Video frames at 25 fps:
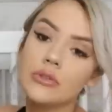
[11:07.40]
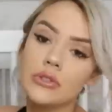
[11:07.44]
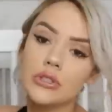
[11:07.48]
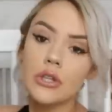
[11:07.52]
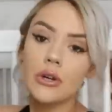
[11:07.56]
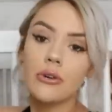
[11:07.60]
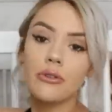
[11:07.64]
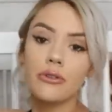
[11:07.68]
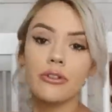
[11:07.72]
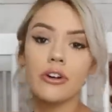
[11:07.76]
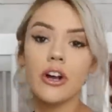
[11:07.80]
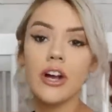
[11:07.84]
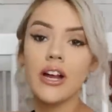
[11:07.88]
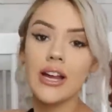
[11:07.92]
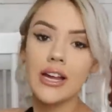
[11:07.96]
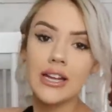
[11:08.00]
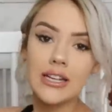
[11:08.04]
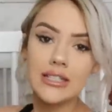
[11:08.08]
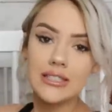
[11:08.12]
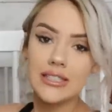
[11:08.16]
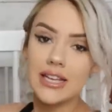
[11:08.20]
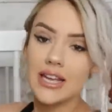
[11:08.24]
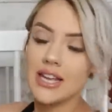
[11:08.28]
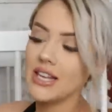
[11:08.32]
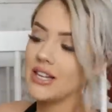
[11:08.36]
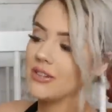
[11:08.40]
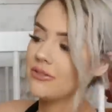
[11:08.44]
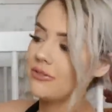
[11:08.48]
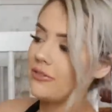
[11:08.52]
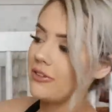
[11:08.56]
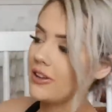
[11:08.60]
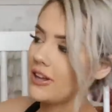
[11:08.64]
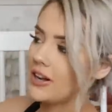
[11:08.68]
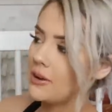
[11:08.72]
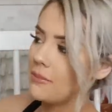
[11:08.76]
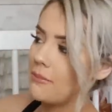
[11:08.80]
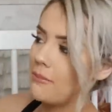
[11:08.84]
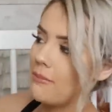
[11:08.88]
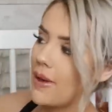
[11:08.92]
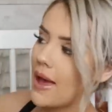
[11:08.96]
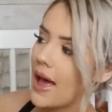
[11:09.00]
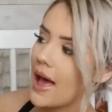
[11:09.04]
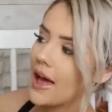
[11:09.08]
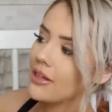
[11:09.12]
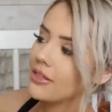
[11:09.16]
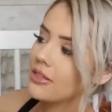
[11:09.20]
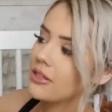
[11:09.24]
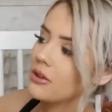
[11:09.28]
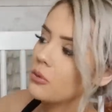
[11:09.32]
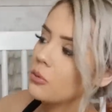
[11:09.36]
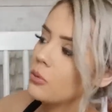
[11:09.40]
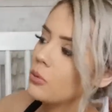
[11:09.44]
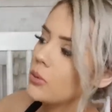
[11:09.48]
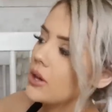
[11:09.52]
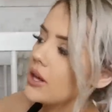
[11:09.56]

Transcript: so for his infant bath,